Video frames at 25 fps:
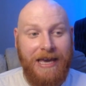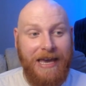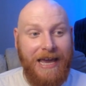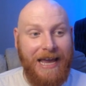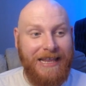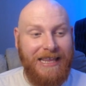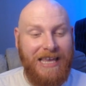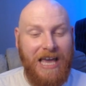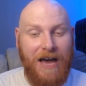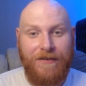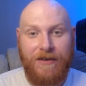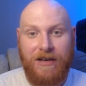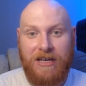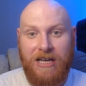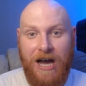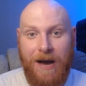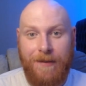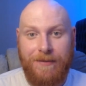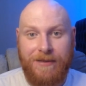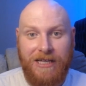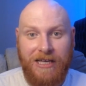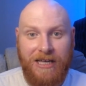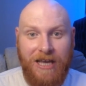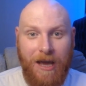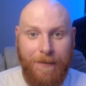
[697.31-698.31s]
In the other
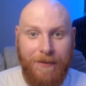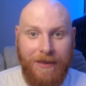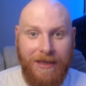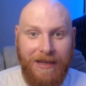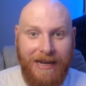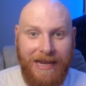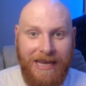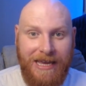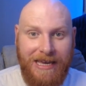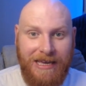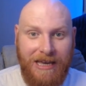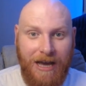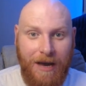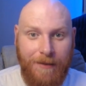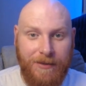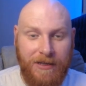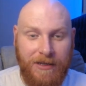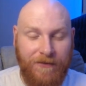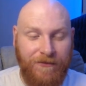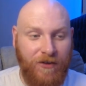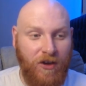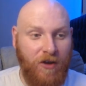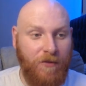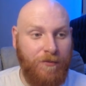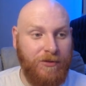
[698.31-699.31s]
cups, the Cup and the League Cups,
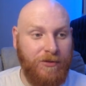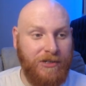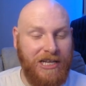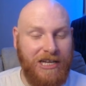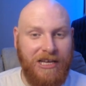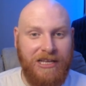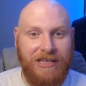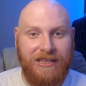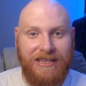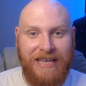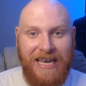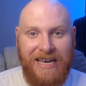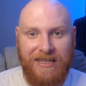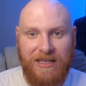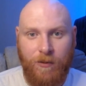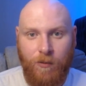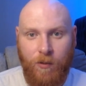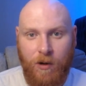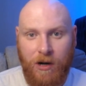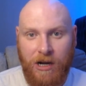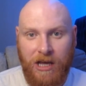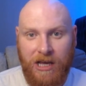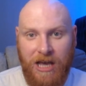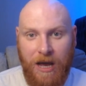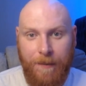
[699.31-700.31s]
a few Brazilian teams have
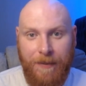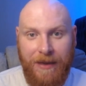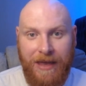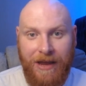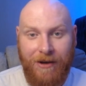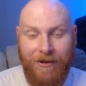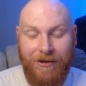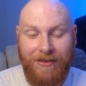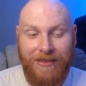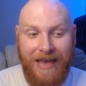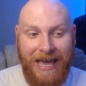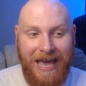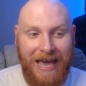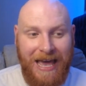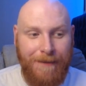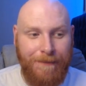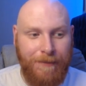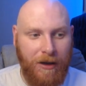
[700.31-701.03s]
won a cup here and there,